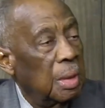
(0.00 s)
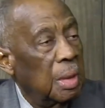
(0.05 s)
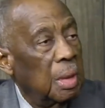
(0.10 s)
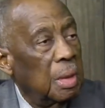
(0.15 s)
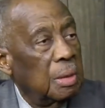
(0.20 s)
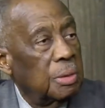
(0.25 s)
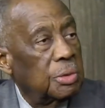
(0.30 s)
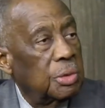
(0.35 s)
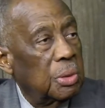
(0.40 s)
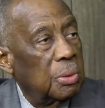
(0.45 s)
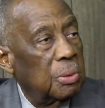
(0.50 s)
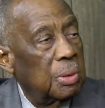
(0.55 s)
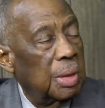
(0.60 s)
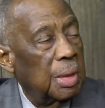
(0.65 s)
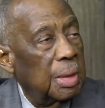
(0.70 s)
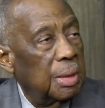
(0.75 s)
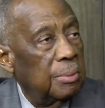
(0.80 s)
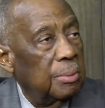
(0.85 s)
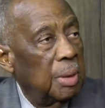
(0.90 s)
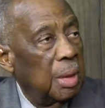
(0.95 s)

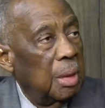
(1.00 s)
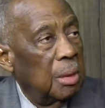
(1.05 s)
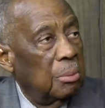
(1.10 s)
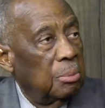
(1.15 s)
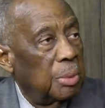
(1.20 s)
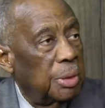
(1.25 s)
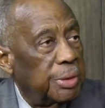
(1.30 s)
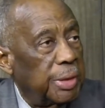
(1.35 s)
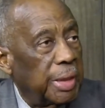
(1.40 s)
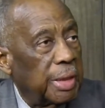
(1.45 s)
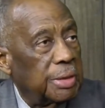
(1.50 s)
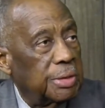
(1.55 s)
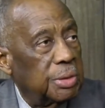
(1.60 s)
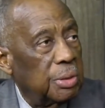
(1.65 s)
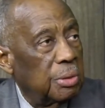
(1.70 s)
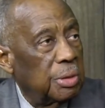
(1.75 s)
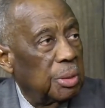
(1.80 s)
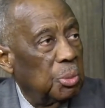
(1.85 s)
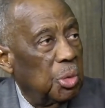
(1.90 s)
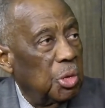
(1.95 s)
So, but they can still
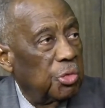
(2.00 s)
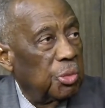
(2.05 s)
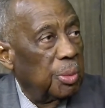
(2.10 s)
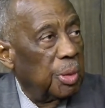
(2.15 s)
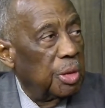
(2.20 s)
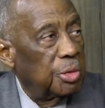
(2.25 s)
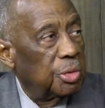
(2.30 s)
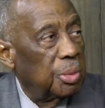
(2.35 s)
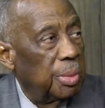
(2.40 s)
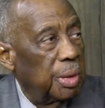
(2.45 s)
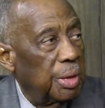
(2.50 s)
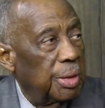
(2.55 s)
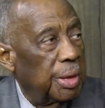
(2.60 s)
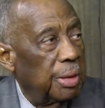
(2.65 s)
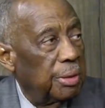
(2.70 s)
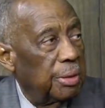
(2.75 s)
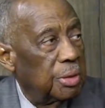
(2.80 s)
get more information about Harriet